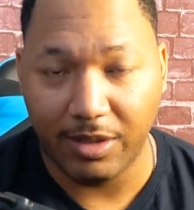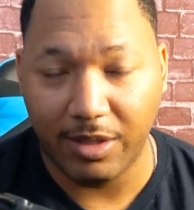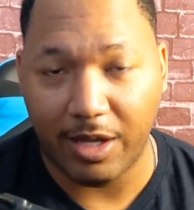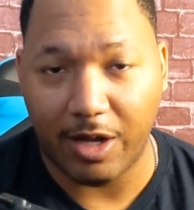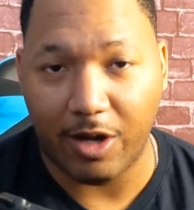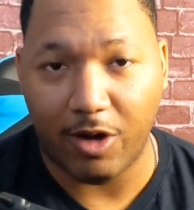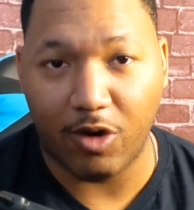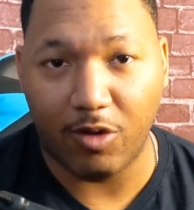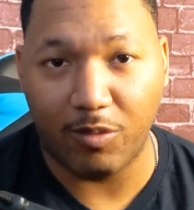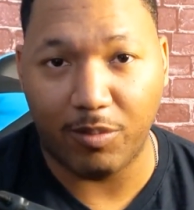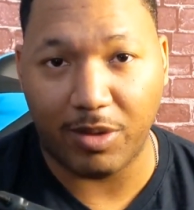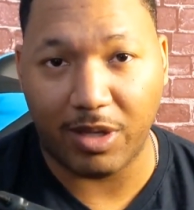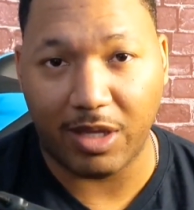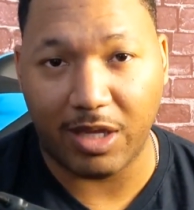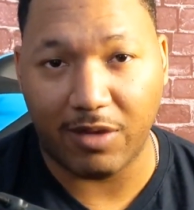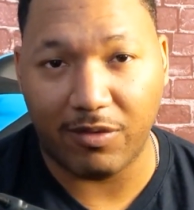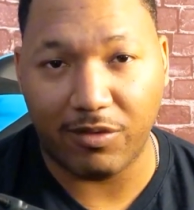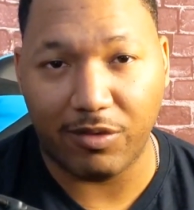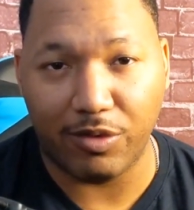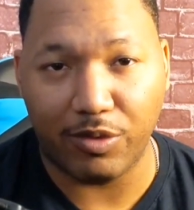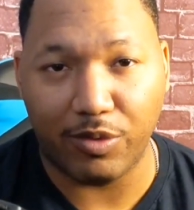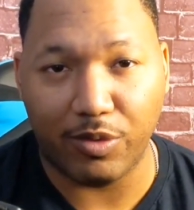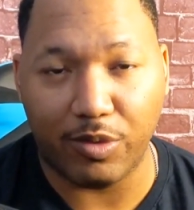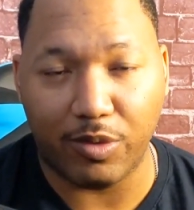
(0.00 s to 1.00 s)
I hope it
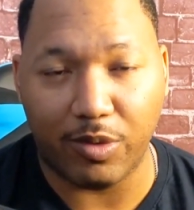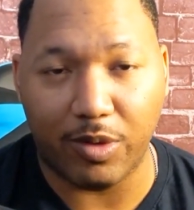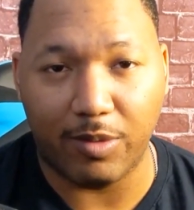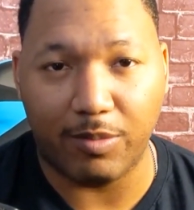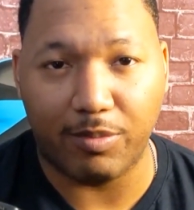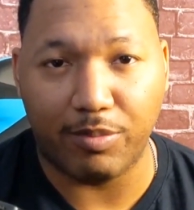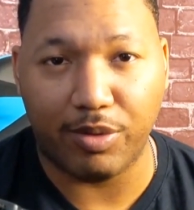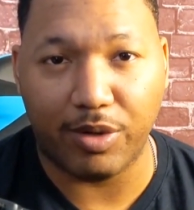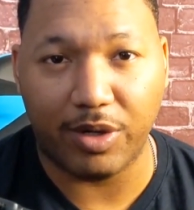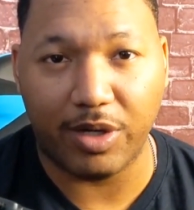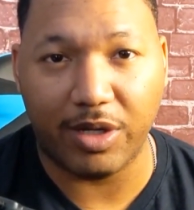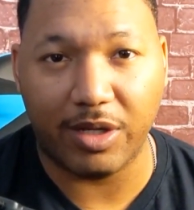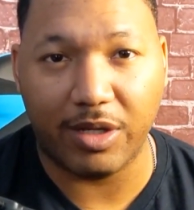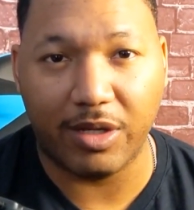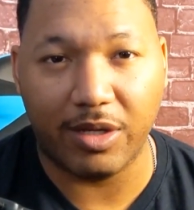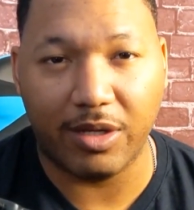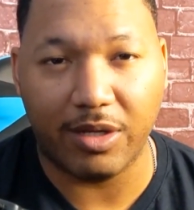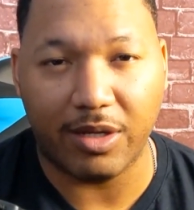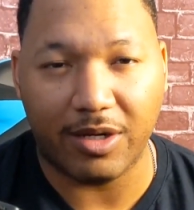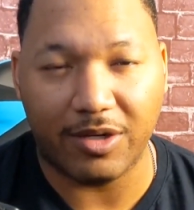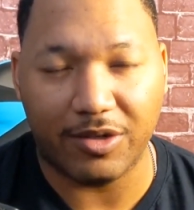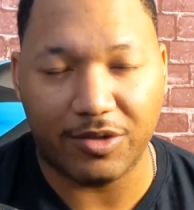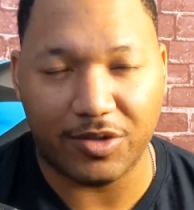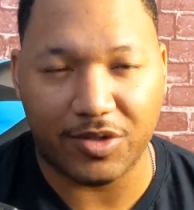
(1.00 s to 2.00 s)
gave you a pretty
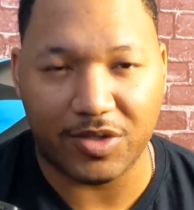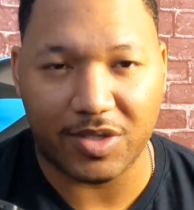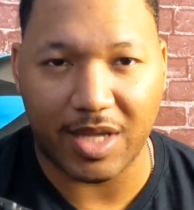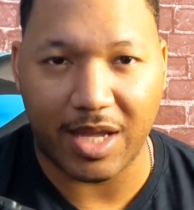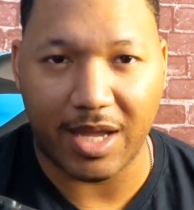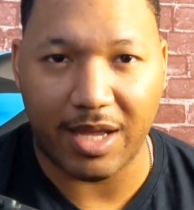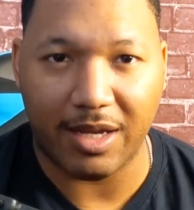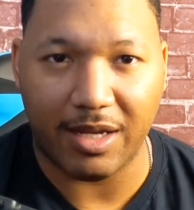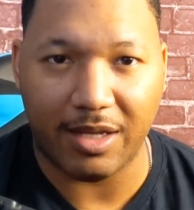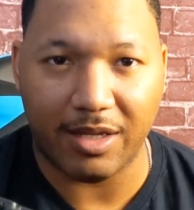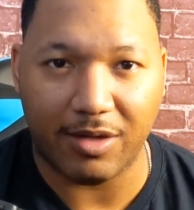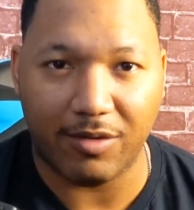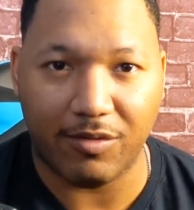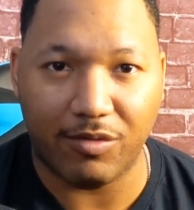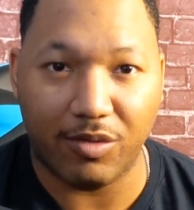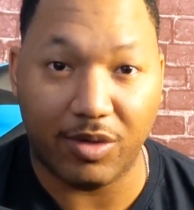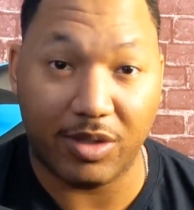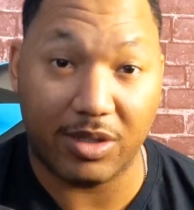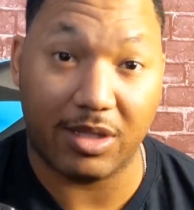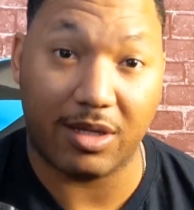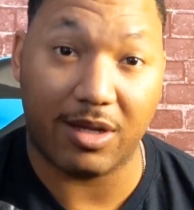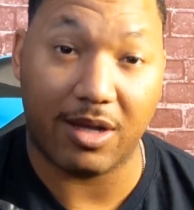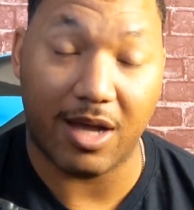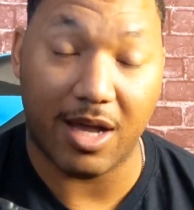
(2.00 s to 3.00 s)
good understanding of
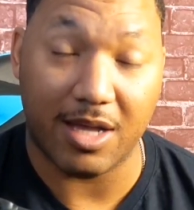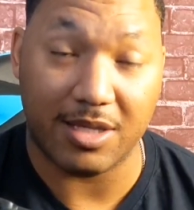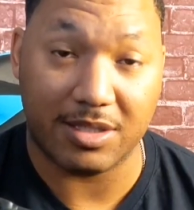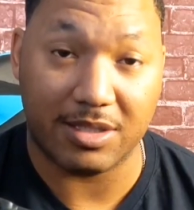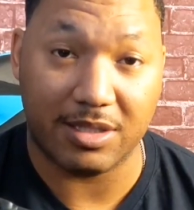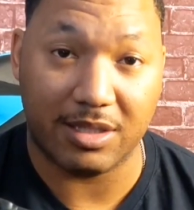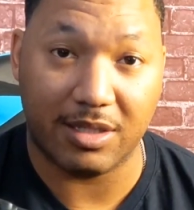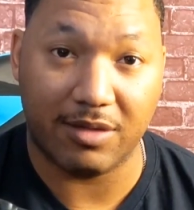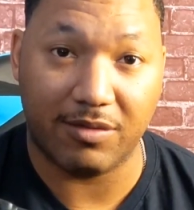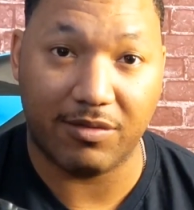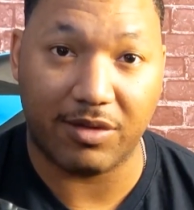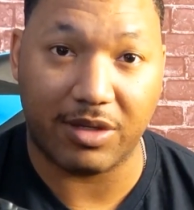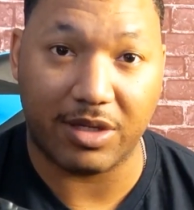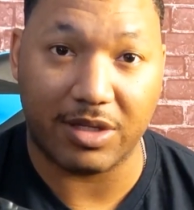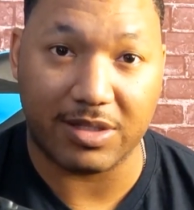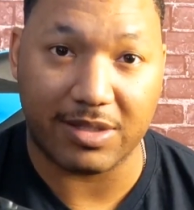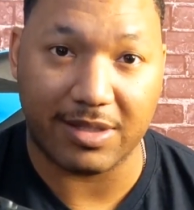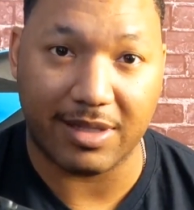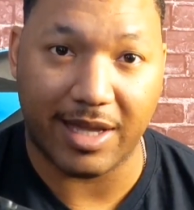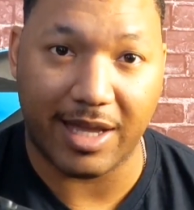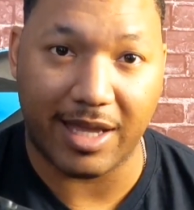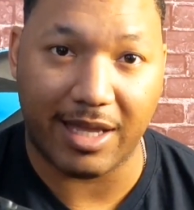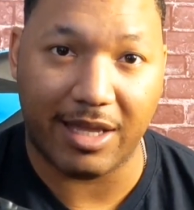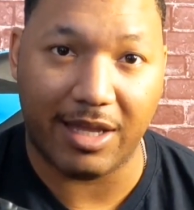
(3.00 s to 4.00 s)
what the cost of living is
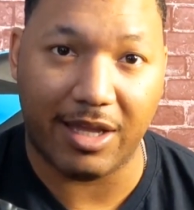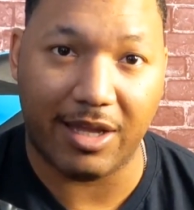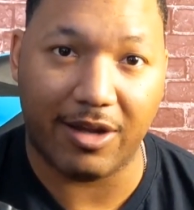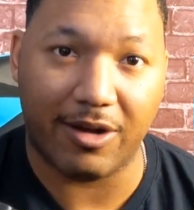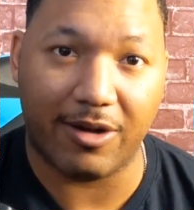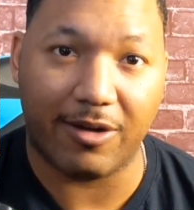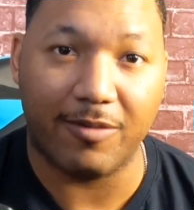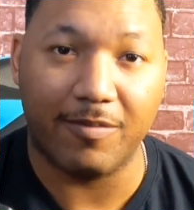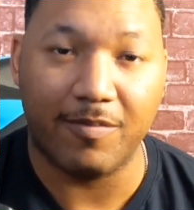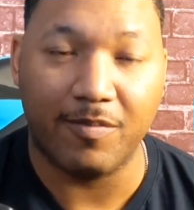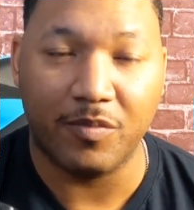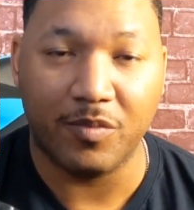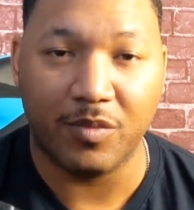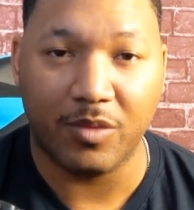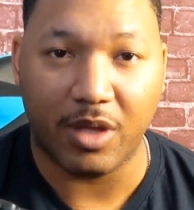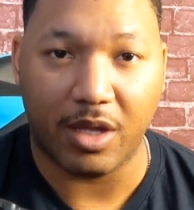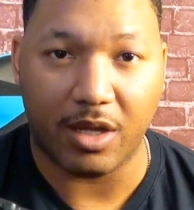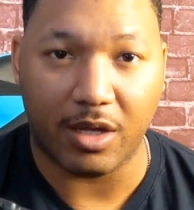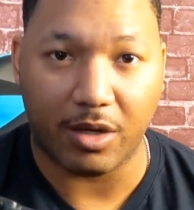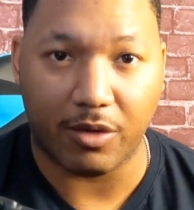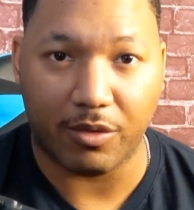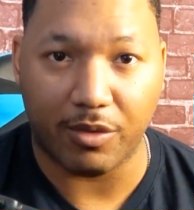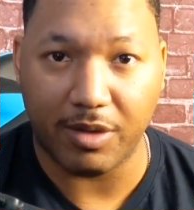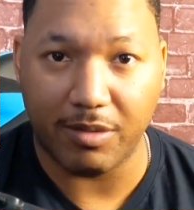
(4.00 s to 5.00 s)
like here
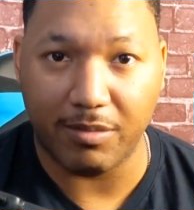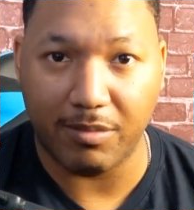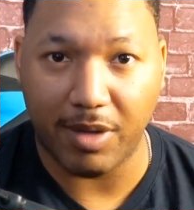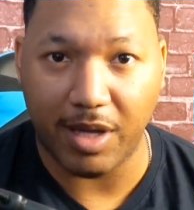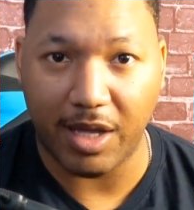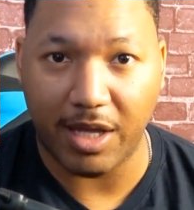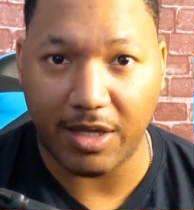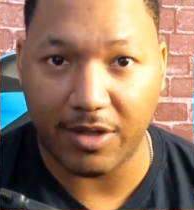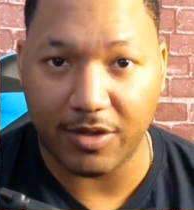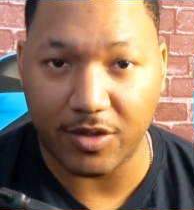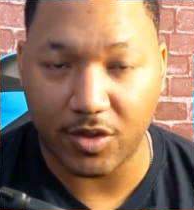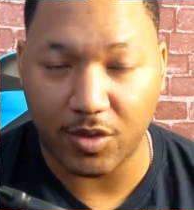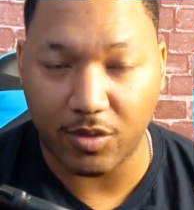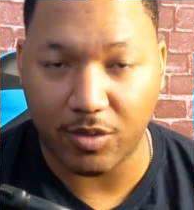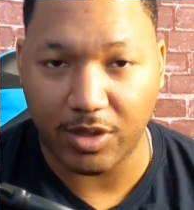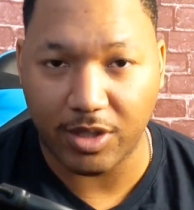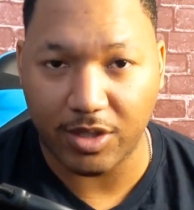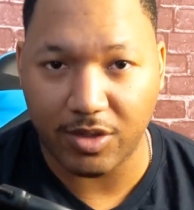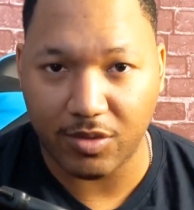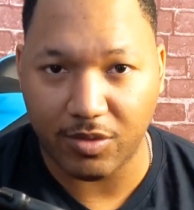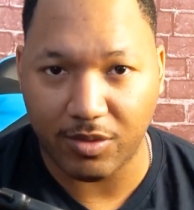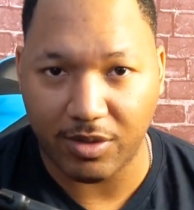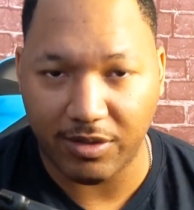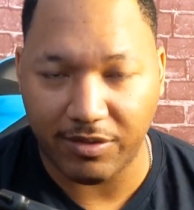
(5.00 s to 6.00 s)
in Green Bay in
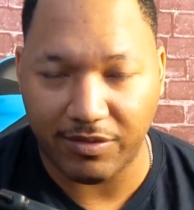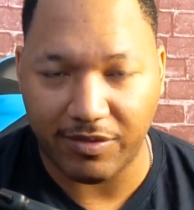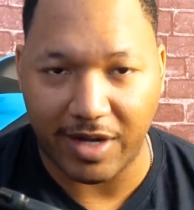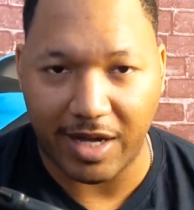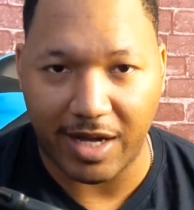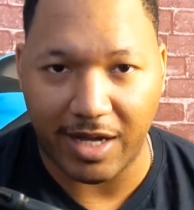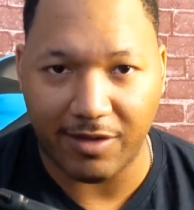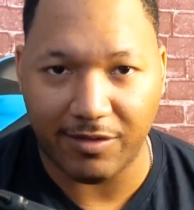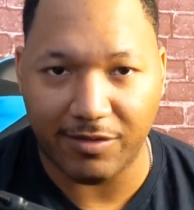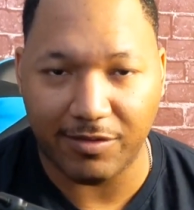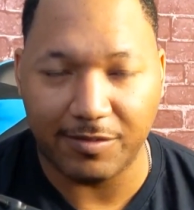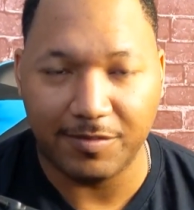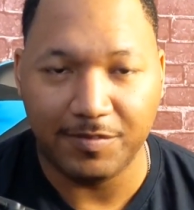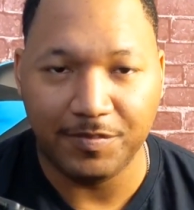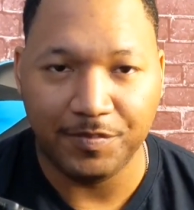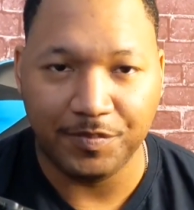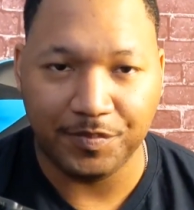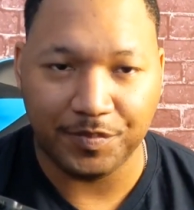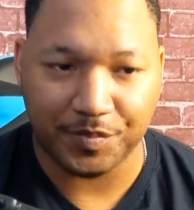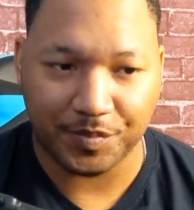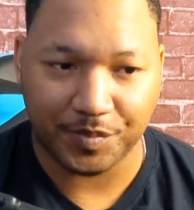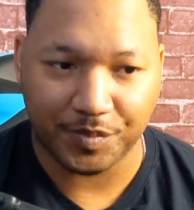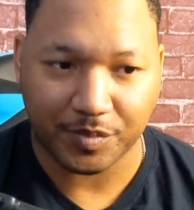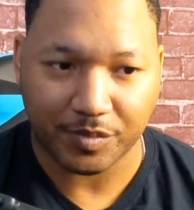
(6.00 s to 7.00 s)
2025.
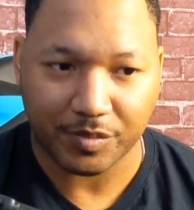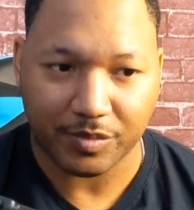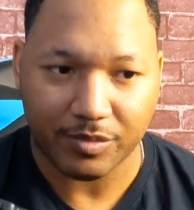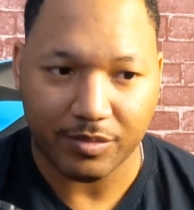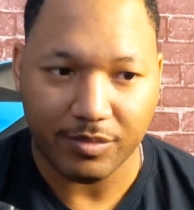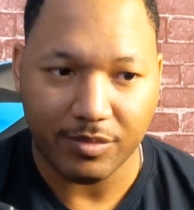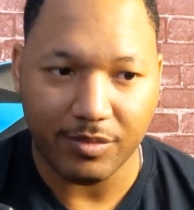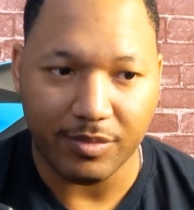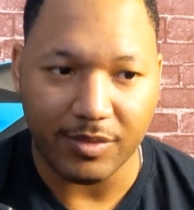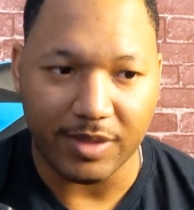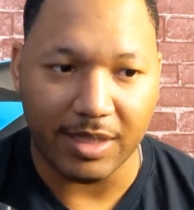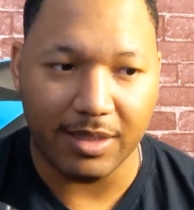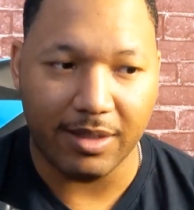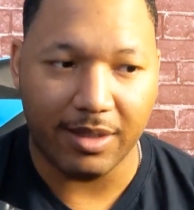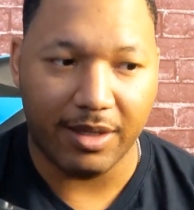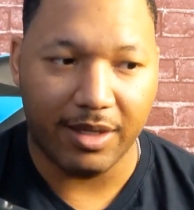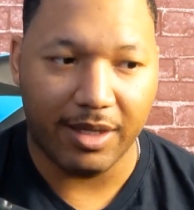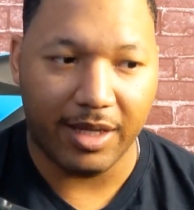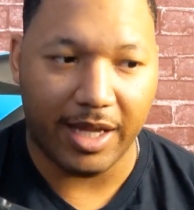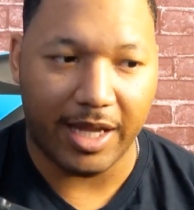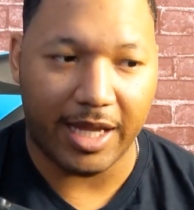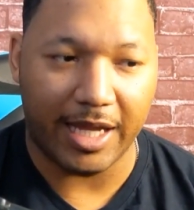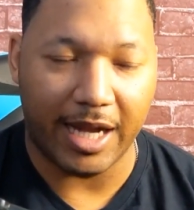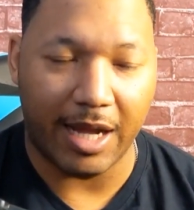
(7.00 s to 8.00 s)

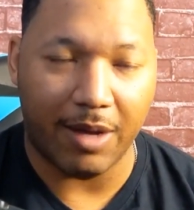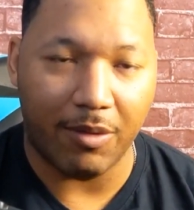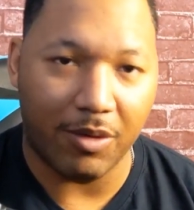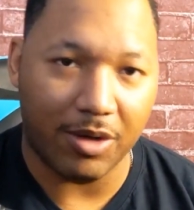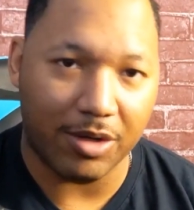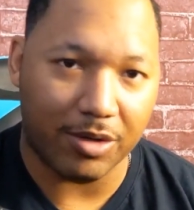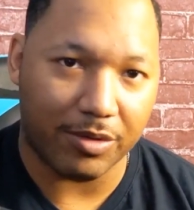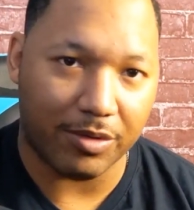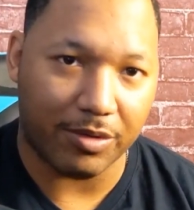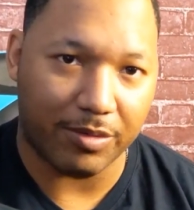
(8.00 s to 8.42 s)
And I want to